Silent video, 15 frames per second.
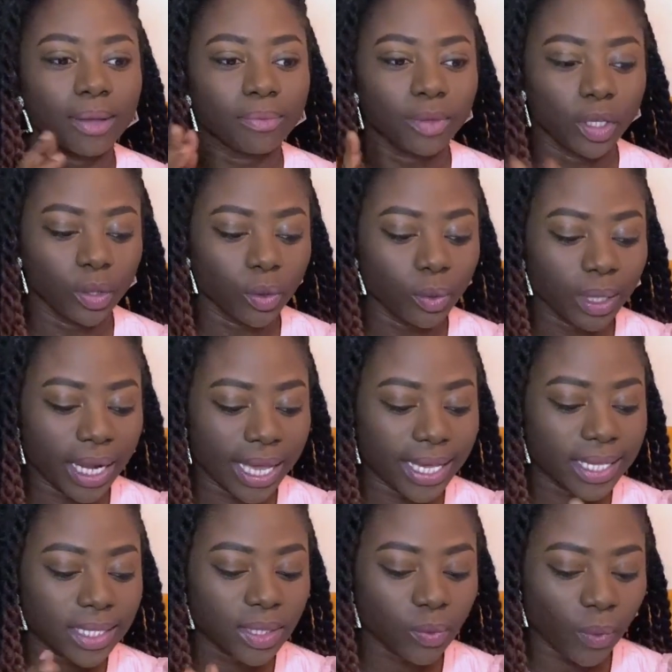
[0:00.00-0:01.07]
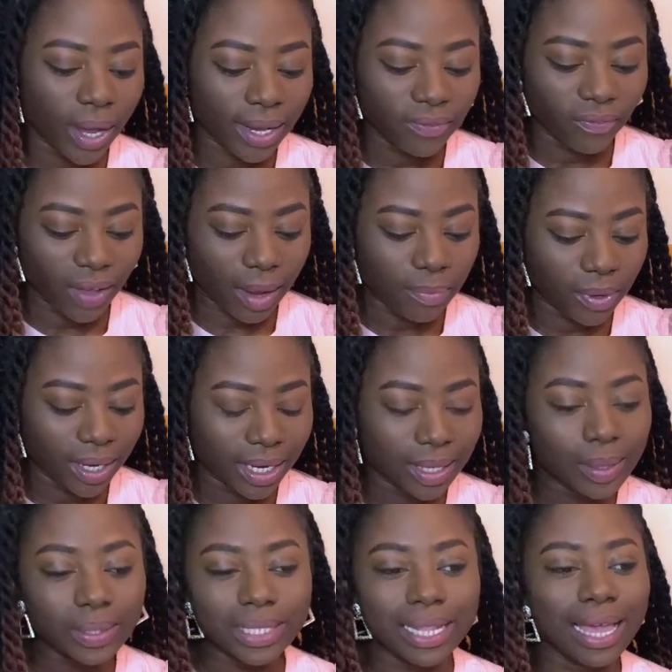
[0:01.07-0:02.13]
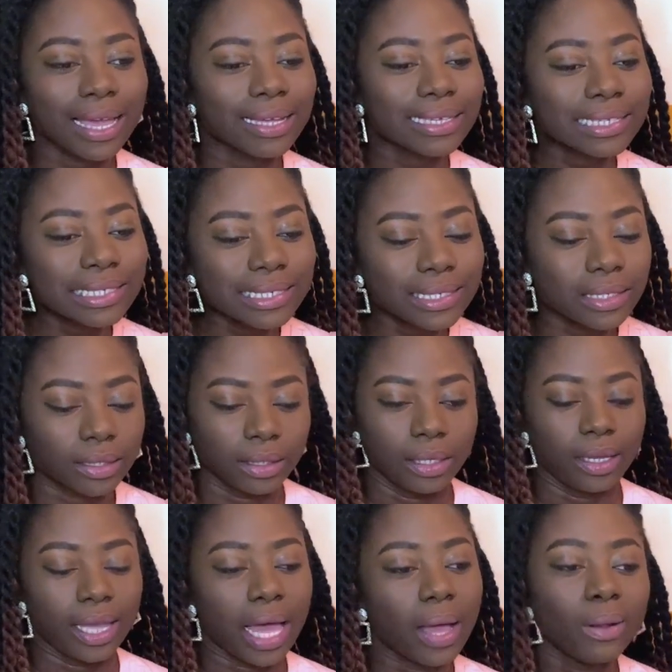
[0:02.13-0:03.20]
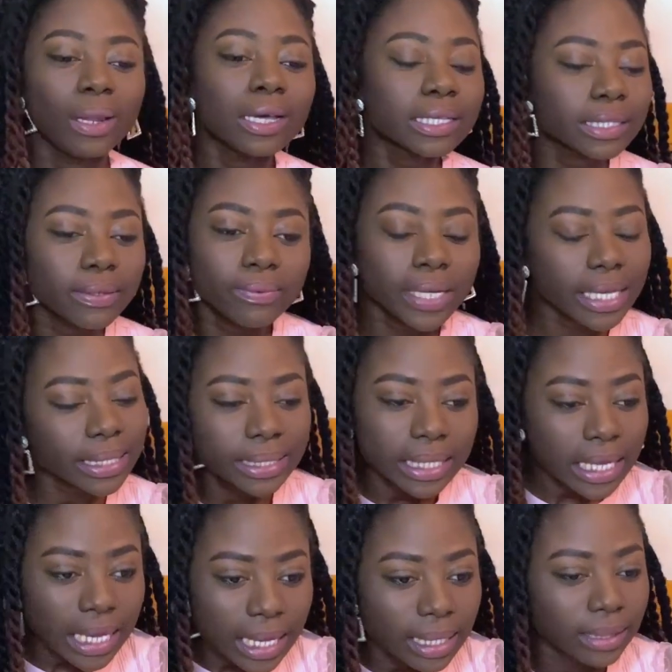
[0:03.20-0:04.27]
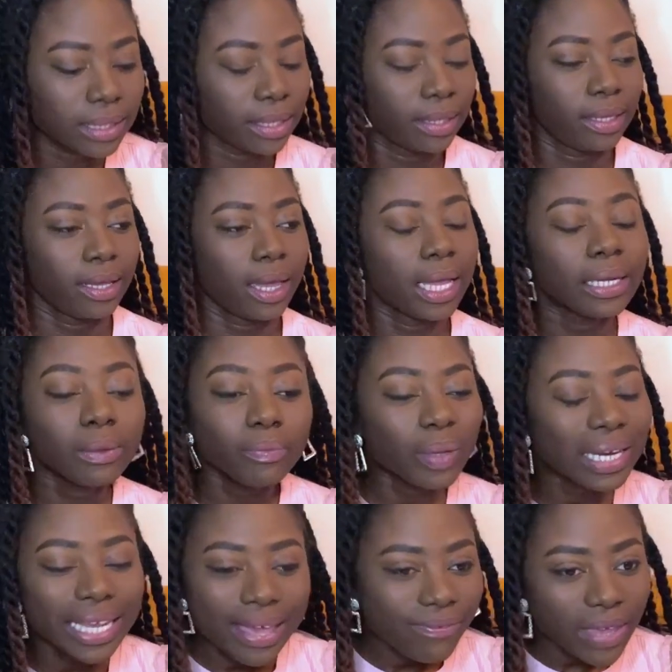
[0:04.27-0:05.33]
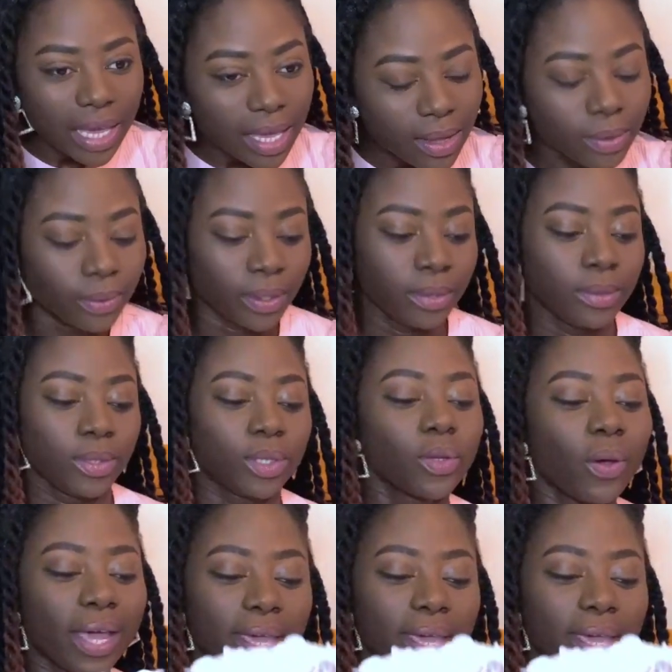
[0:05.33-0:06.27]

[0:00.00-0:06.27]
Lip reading: you know, lace, white fabric, and I was like, how luxury is it? I don't believe you. So I